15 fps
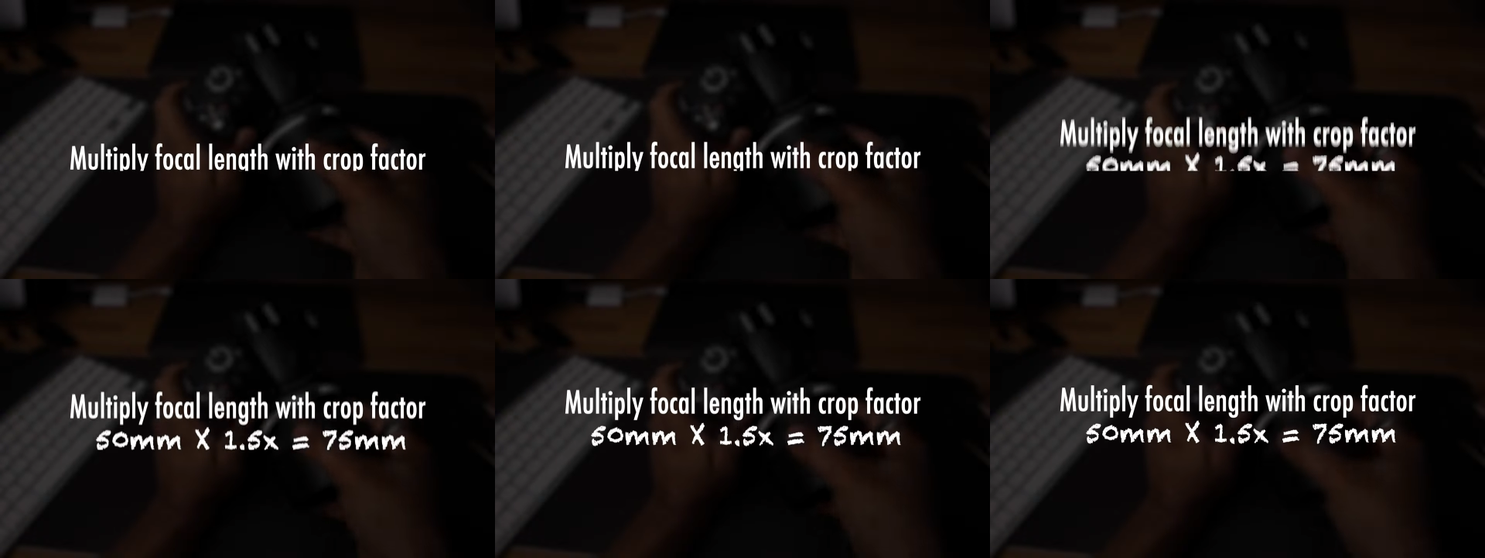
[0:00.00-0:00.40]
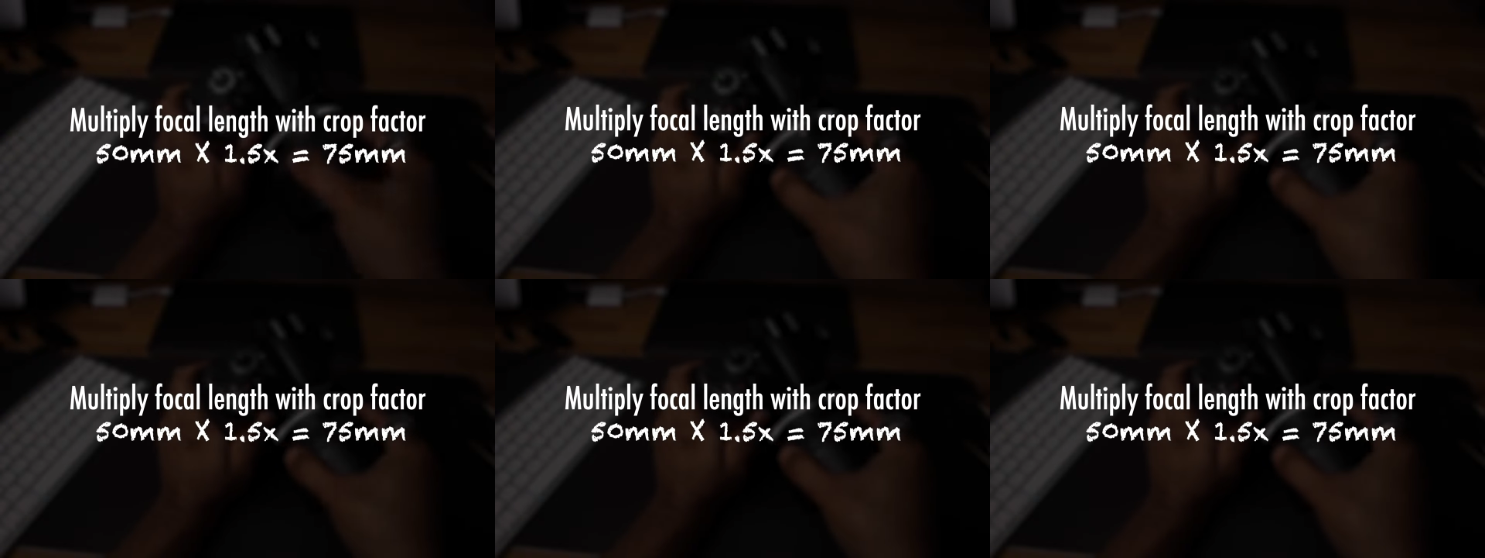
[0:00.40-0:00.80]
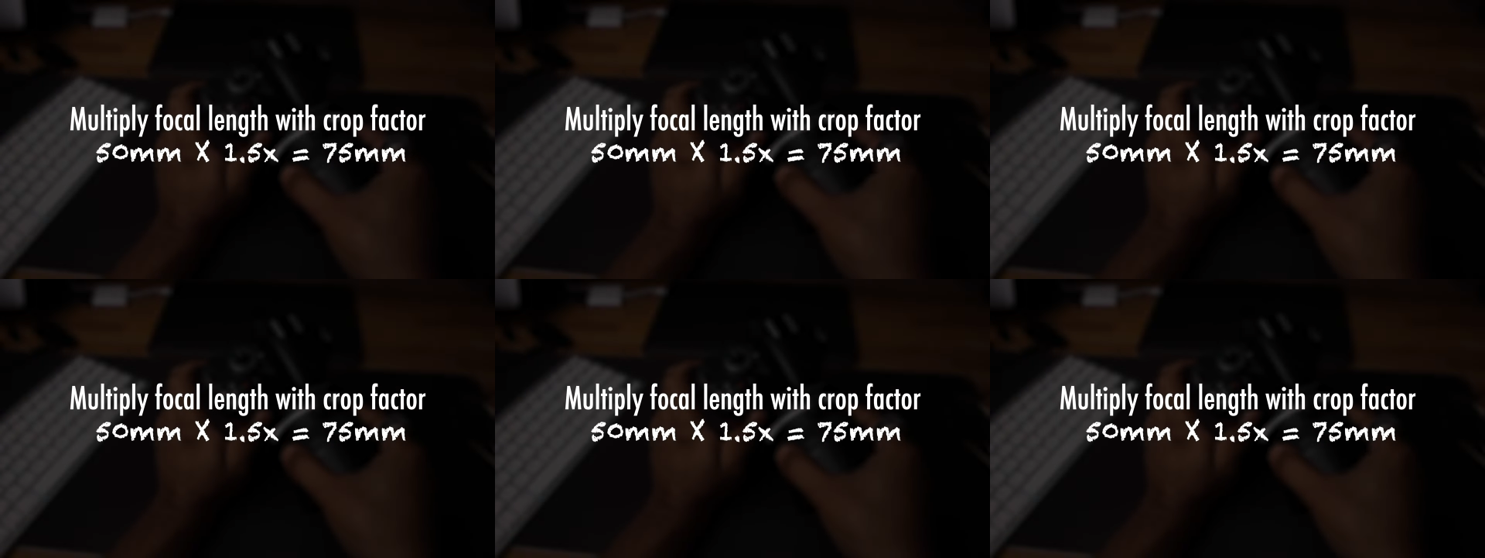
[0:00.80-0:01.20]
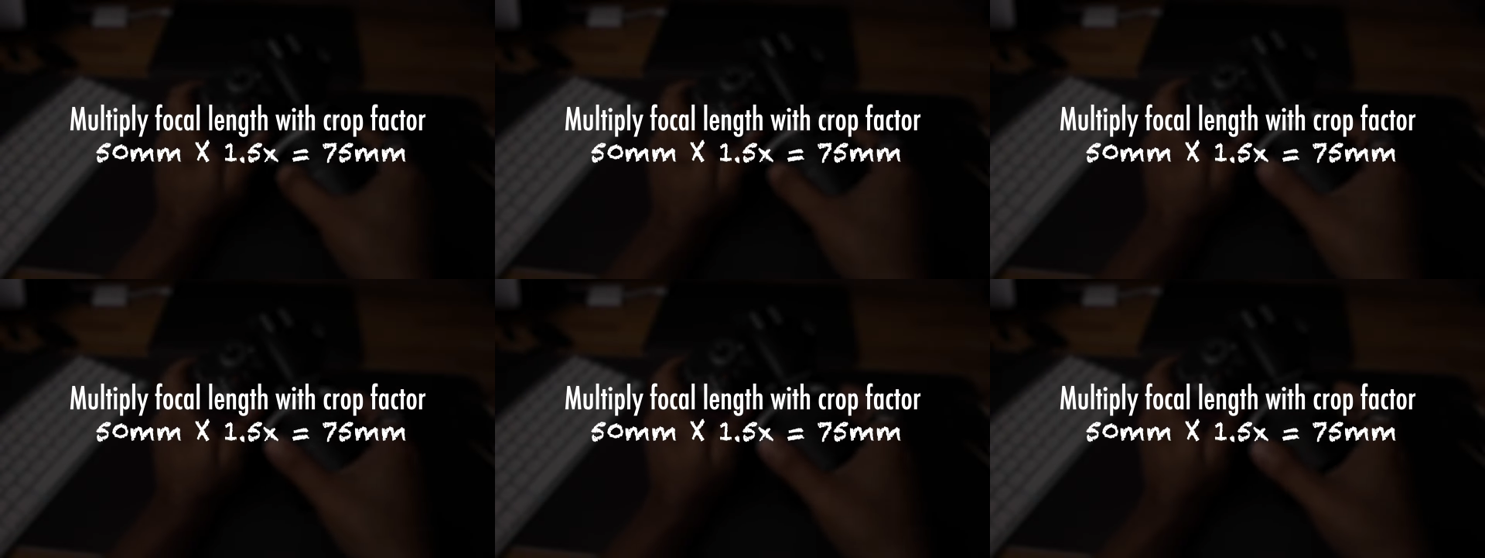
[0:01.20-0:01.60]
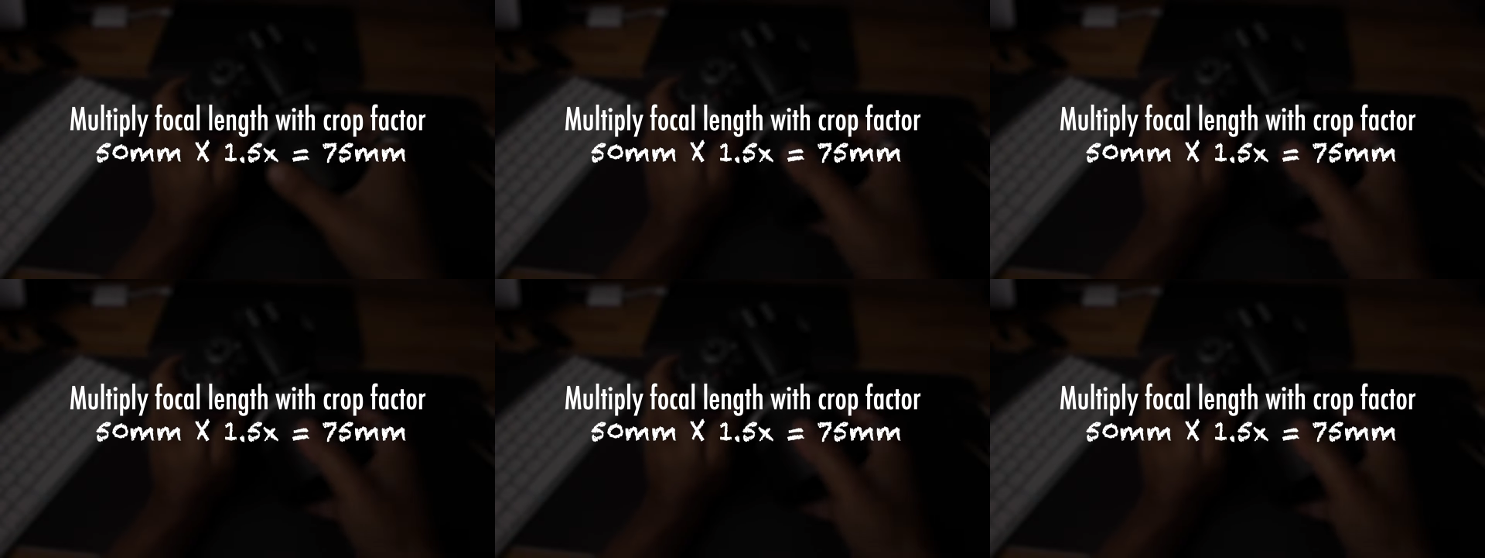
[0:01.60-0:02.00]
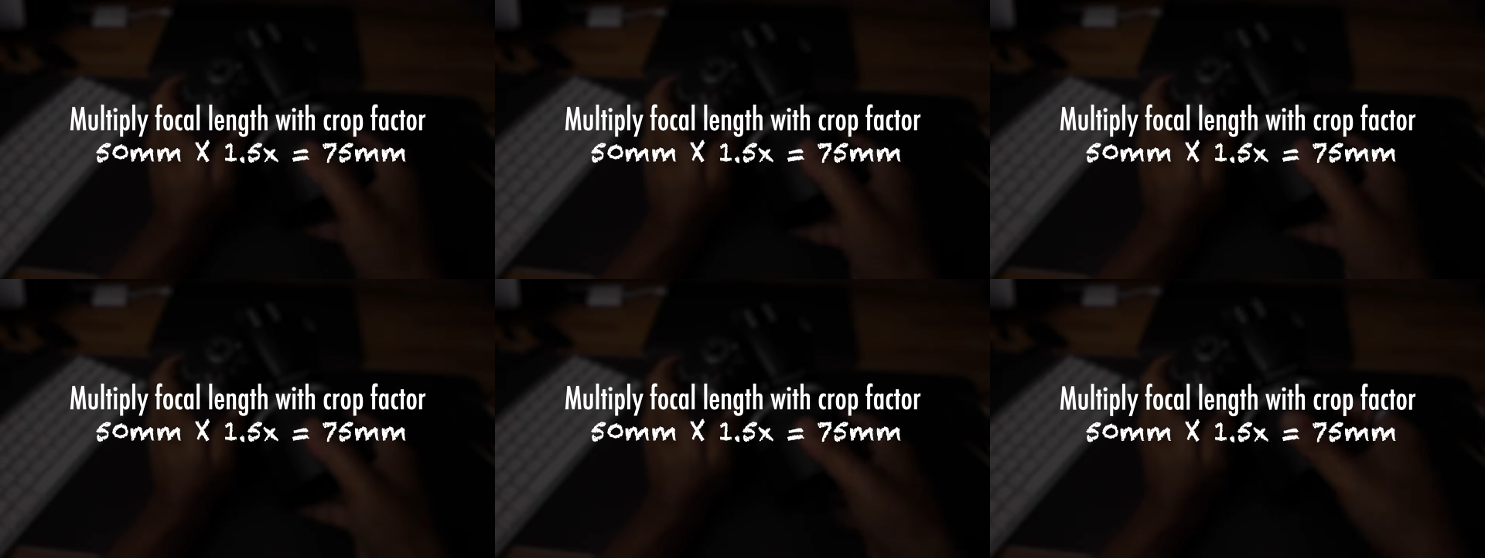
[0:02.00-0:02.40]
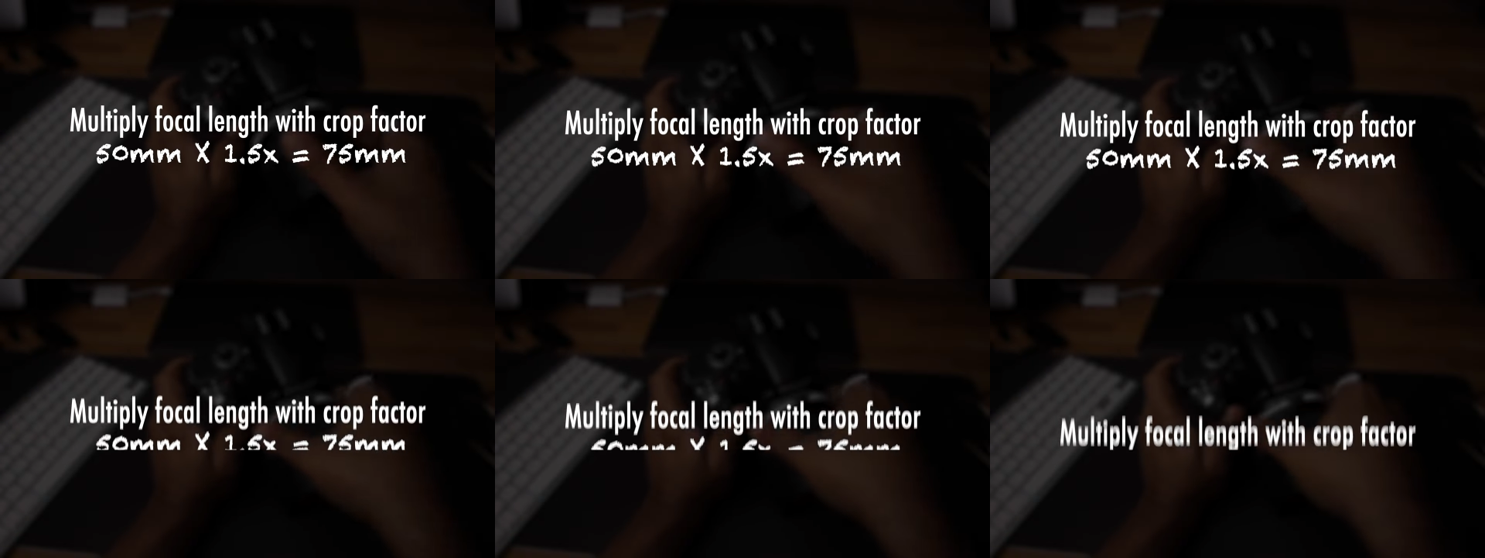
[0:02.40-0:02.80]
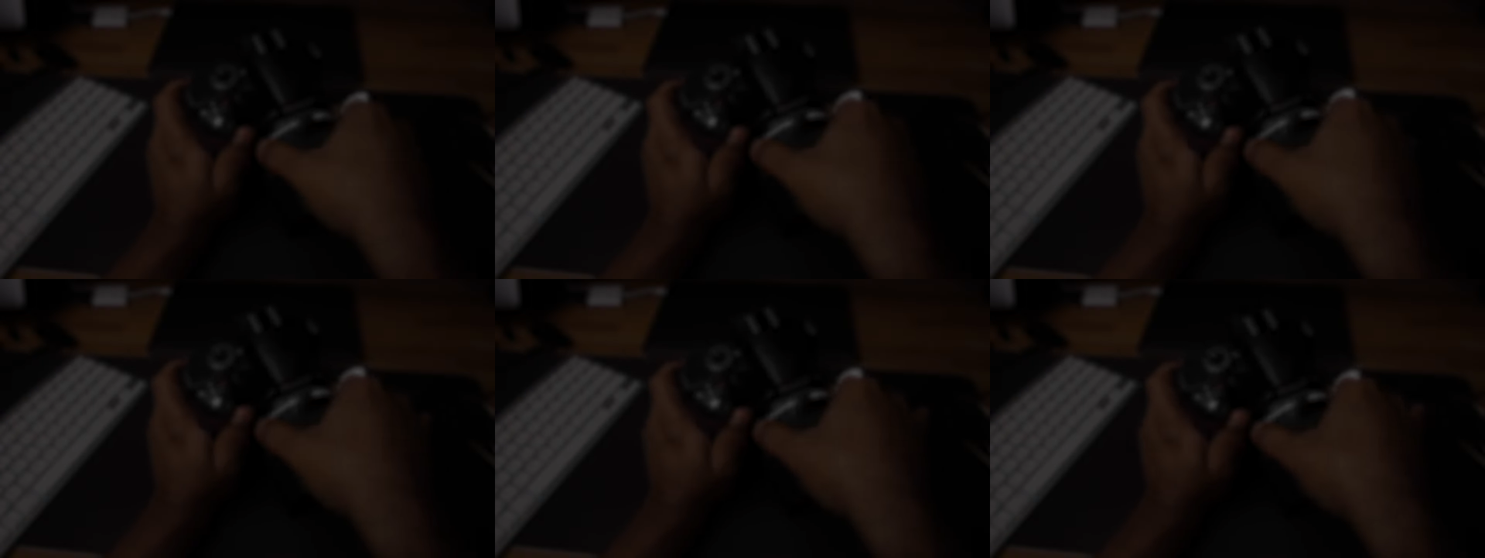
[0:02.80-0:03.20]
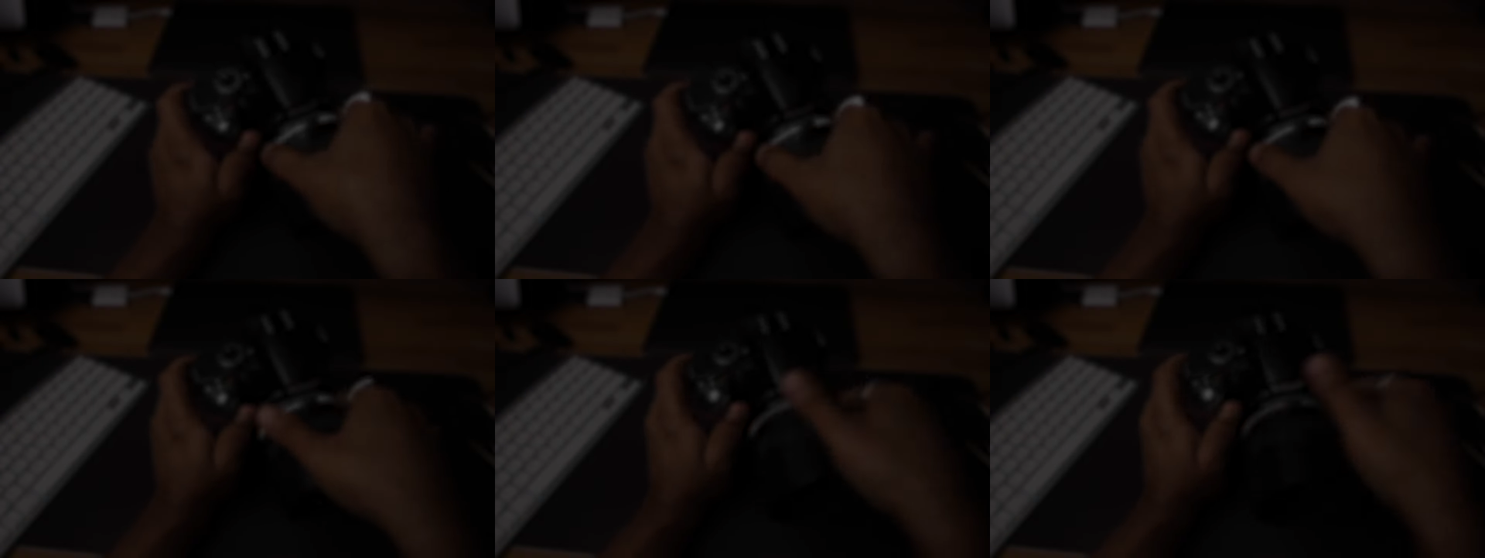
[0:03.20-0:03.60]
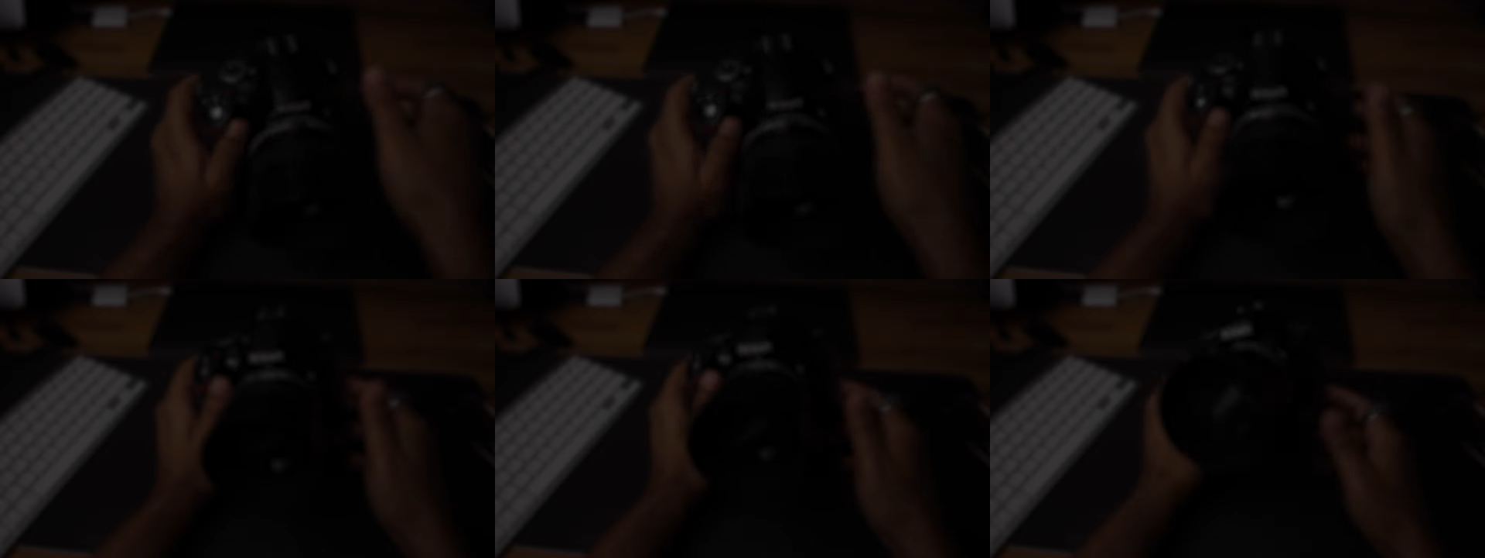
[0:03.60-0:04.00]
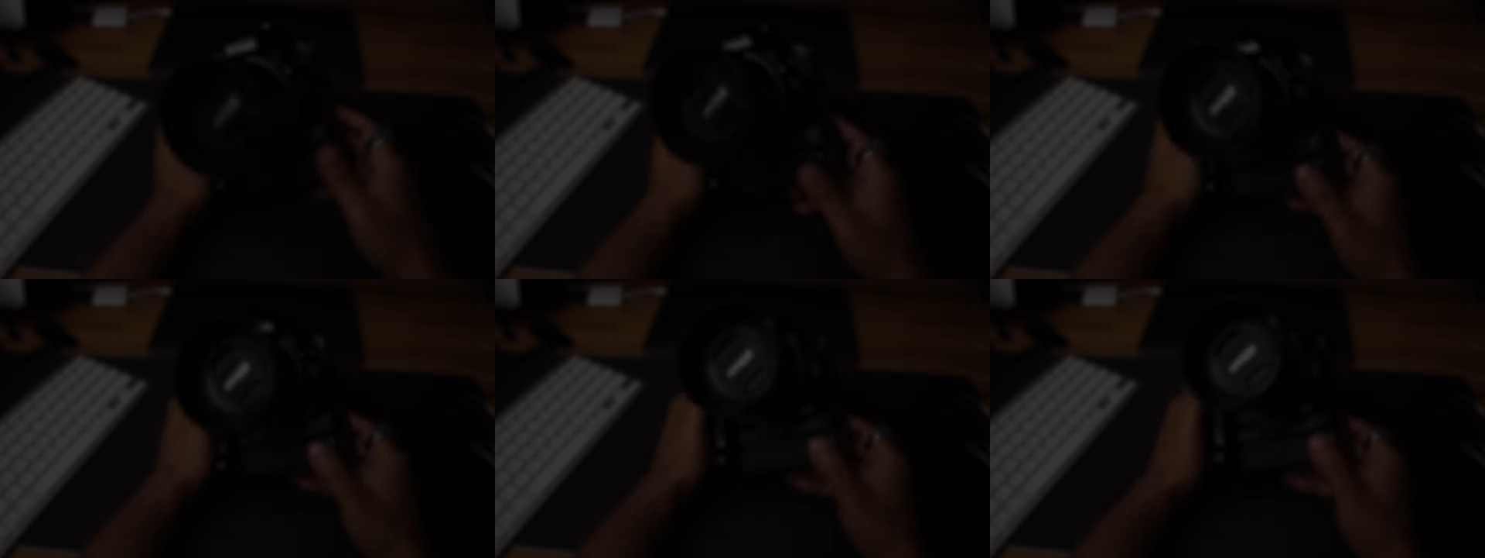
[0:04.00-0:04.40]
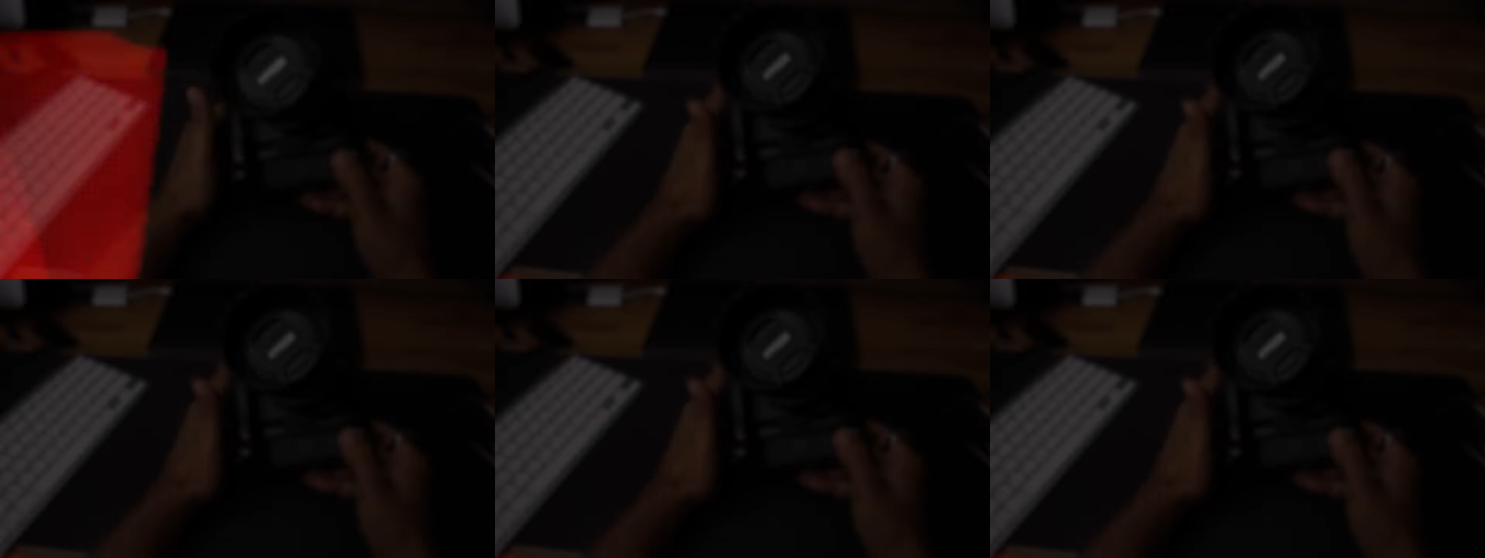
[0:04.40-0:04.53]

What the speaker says: Nobody's mouth can be seen.